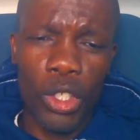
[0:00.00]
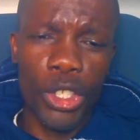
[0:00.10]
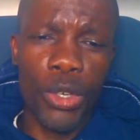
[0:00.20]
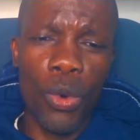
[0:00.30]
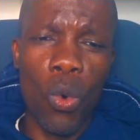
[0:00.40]

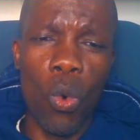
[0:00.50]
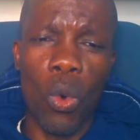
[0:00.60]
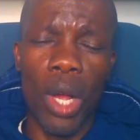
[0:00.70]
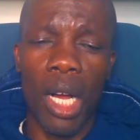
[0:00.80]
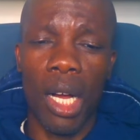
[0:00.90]

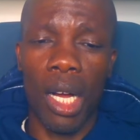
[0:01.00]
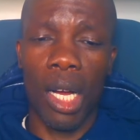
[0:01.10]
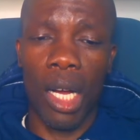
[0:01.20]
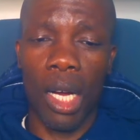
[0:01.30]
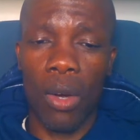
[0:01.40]
to
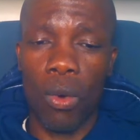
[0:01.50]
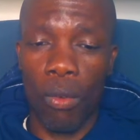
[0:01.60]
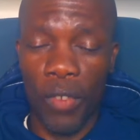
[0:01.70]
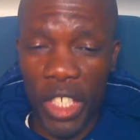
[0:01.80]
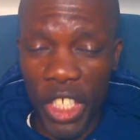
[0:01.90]

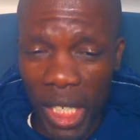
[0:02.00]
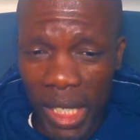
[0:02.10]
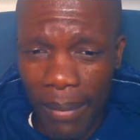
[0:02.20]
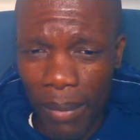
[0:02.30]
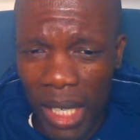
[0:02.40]

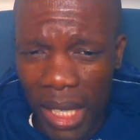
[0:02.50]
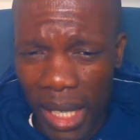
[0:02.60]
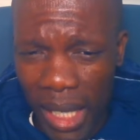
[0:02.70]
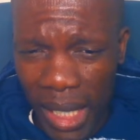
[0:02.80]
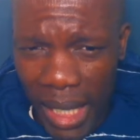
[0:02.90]
officials,
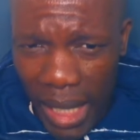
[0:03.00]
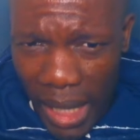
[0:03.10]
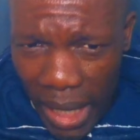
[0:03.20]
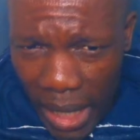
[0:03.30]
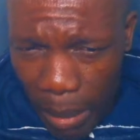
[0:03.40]
that is at
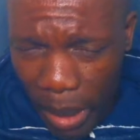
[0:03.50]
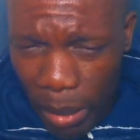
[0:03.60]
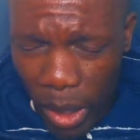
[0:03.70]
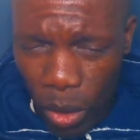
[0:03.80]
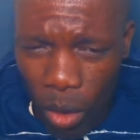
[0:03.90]
the
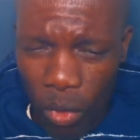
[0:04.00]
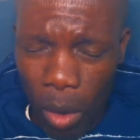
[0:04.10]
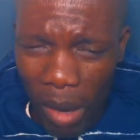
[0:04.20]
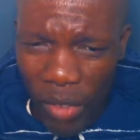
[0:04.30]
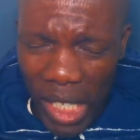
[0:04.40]
Department of
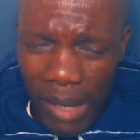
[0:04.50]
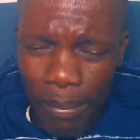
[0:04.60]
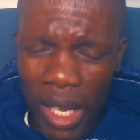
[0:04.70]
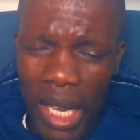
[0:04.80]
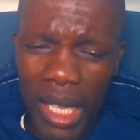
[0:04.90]
Home
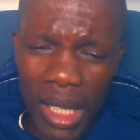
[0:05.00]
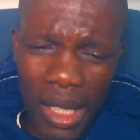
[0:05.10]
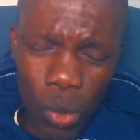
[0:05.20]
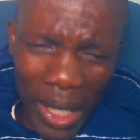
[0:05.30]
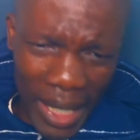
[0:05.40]
Affairs, and this
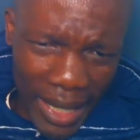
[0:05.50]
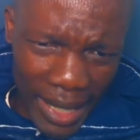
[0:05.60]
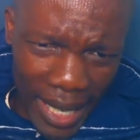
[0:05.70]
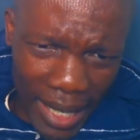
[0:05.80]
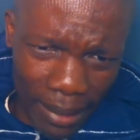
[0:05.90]
is what they are
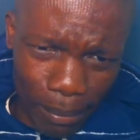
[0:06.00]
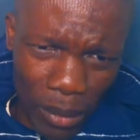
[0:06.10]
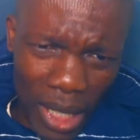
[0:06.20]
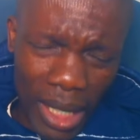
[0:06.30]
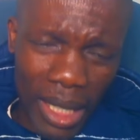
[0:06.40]
saying.
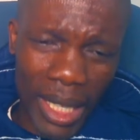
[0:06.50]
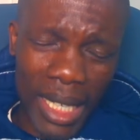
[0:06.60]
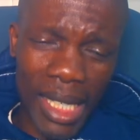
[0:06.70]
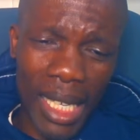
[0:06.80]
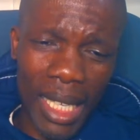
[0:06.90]
They
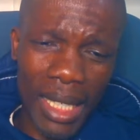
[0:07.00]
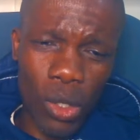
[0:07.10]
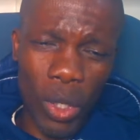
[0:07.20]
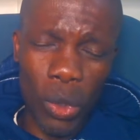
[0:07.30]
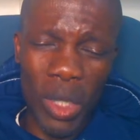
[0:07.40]
are saying that
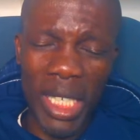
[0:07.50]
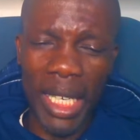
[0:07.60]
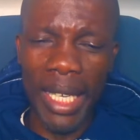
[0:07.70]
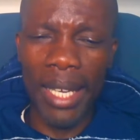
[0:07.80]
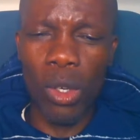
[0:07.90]
it's going to
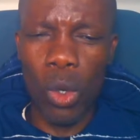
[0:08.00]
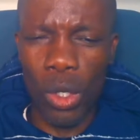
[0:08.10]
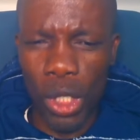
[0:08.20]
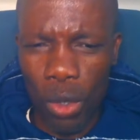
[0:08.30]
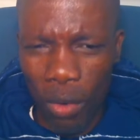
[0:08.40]
take a
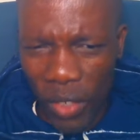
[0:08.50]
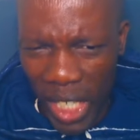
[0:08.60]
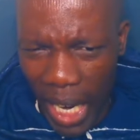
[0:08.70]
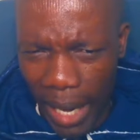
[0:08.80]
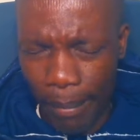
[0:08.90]
lot of
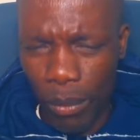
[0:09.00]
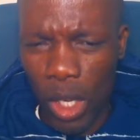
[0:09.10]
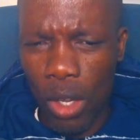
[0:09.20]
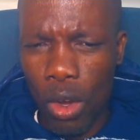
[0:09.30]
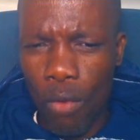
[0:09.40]
time
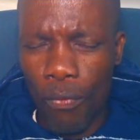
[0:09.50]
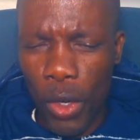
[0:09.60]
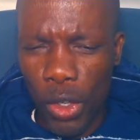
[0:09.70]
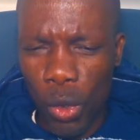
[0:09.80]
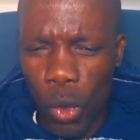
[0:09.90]

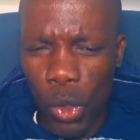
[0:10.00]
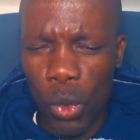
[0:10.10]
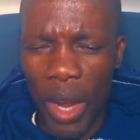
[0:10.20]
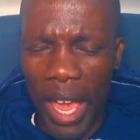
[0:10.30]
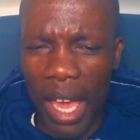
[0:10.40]
for you
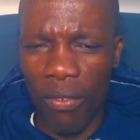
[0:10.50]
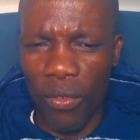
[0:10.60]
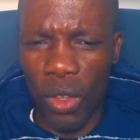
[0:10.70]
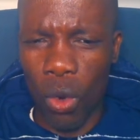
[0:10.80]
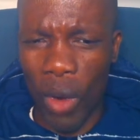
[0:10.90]
to
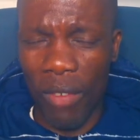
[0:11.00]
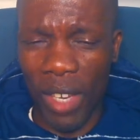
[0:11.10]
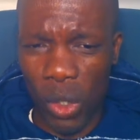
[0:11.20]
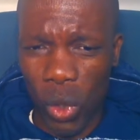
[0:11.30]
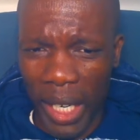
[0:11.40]
have your
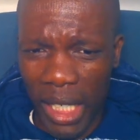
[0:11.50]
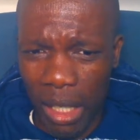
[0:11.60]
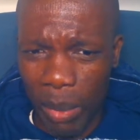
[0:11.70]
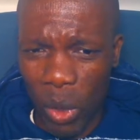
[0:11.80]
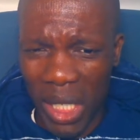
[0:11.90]
waivers
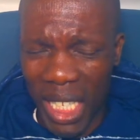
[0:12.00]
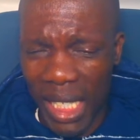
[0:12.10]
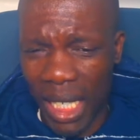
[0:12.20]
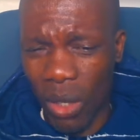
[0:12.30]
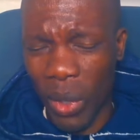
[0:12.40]
corrected because they are
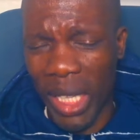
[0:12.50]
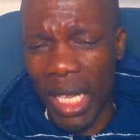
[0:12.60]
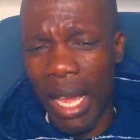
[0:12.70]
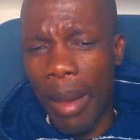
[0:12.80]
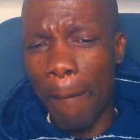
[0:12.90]
dealing with
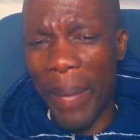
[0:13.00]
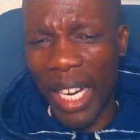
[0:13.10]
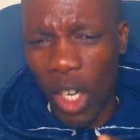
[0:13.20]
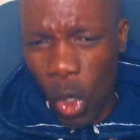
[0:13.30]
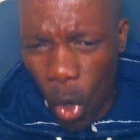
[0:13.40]

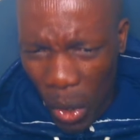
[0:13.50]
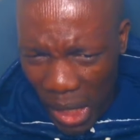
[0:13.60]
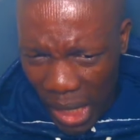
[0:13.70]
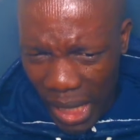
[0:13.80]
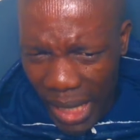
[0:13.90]

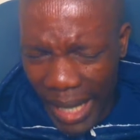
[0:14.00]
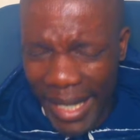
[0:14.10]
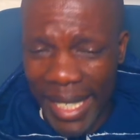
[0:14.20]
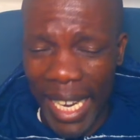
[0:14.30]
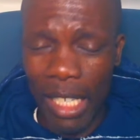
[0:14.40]
backlogs
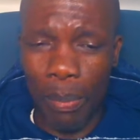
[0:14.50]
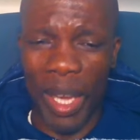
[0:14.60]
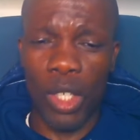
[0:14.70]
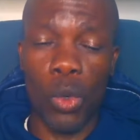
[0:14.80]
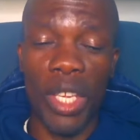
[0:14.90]
that date
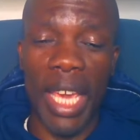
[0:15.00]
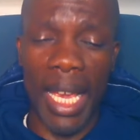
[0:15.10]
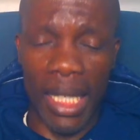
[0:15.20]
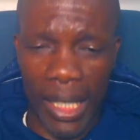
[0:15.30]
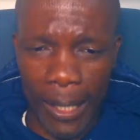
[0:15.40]
back to
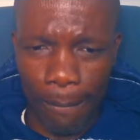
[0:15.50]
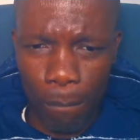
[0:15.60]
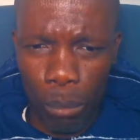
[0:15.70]
years.